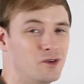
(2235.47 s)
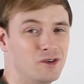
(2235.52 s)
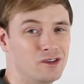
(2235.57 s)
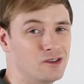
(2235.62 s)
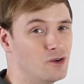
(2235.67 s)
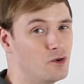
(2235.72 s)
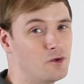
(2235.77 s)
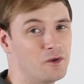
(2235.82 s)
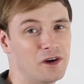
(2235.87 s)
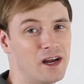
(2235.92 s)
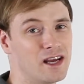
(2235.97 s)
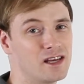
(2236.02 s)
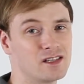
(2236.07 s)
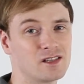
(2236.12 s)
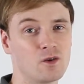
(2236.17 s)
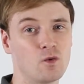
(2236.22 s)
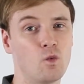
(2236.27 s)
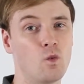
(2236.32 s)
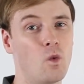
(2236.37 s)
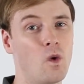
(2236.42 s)
don't ask
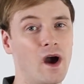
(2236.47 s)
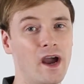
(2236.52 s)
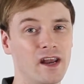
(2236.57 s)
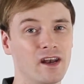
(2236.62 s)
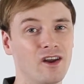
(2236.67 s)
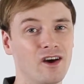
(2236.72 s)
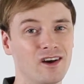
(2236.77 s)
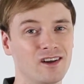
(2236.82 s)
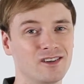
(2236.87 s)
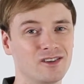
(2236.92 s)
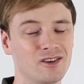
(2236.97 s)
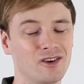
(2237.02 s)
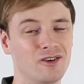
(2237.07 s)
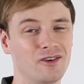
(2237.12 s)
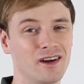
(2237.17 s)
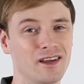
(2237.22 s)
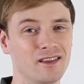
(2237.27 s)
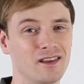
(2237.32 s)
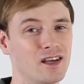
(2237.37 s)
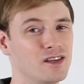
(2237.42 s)
why not. All
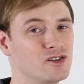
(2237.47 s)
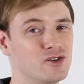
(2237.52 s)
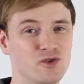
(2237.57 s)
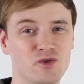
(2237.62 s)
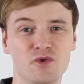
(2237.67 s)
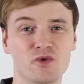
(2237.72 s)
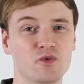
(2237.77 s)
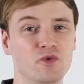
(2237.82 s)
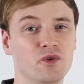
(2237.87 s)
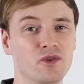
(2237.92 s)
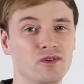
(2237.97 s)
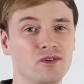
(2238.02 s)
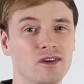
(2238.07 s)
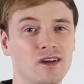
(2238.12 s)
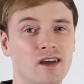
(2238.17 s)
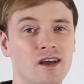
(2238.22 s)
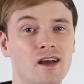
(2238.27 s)
right, that's too rude.